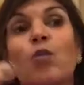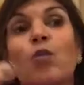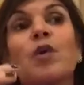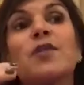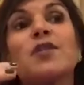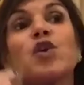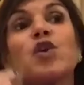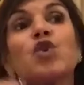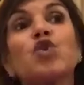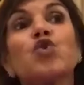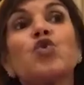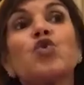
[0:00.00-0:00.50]

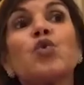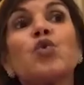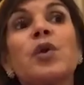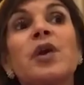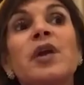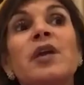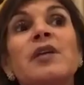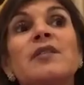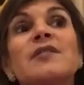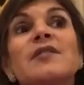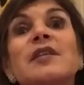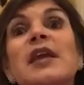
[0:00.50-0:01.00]
what they do
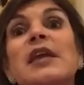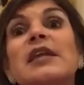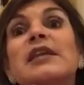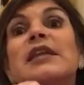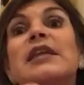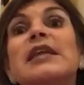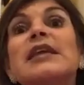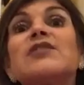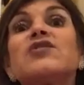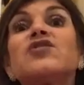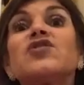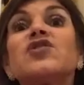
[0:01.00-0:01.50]
is they
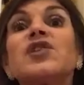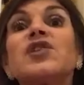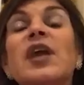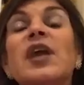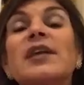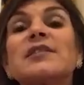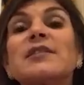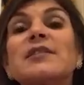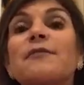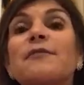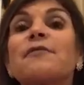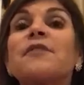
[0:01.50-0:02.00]

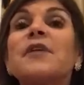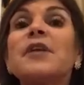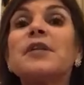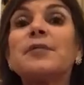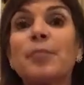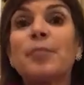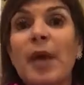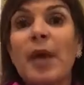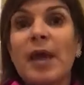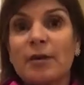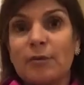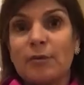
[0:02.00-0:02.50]
initiate a
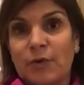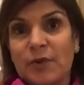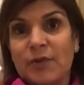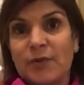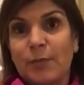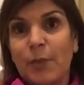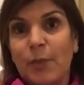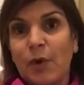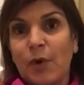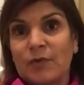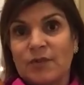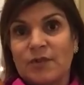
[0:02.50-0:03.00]
feedback
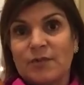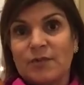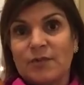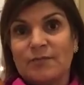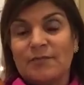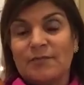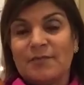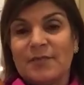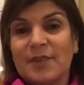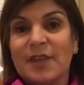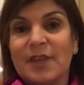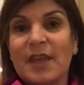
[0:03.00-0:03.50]
response,
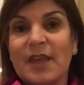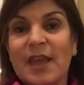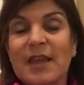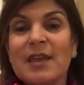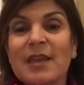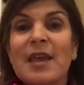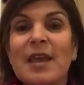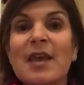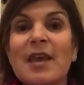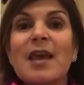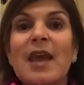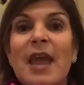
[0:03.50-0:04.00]
okay?
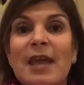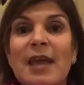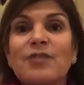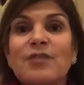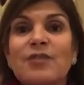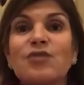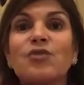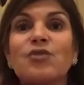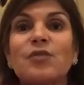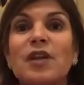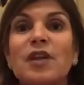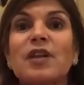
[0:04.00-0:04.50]

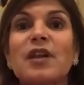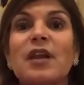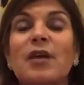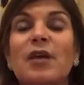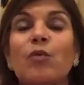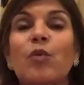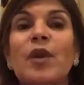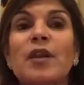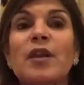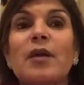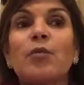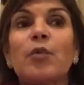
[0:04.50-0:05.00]
Entering,
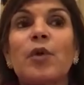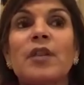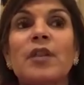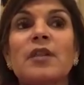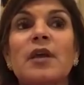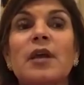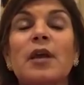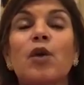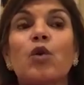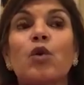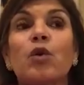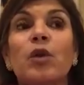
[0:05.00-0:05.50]
when
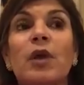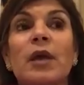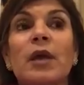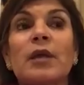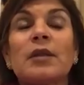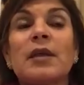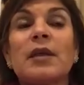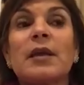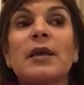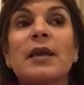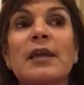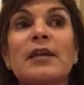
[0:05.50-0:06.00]

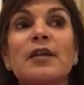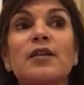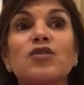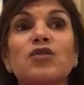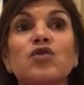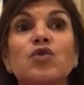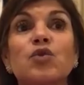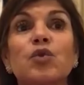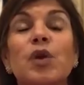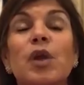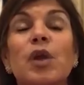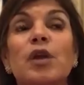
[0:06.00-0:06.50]
they get into